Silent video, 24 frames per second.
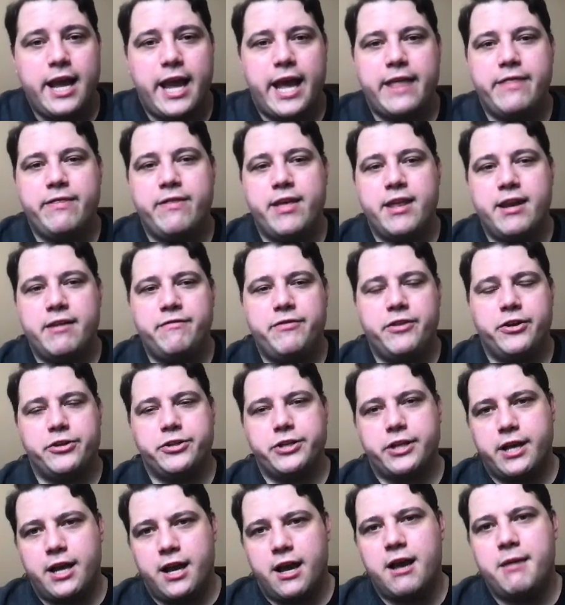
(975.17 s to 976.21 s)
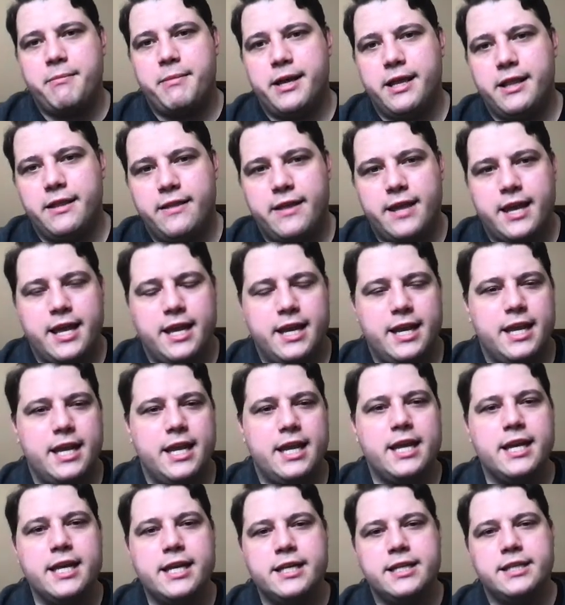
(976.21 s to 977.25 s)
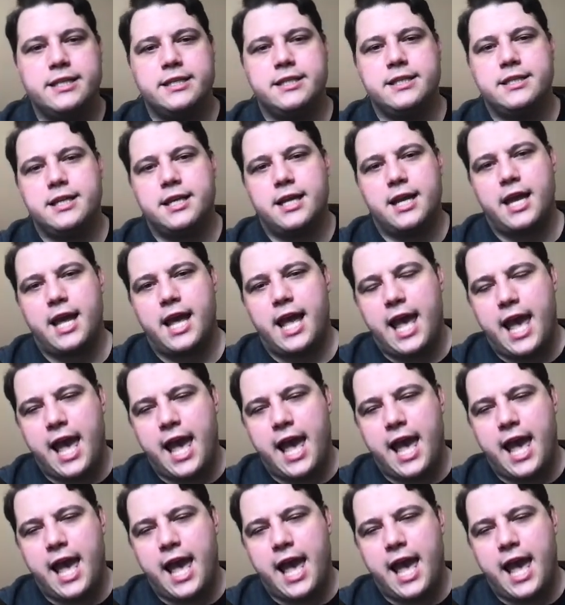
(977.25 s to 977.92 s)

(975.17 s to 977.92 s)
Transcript: And then if there's a comment that is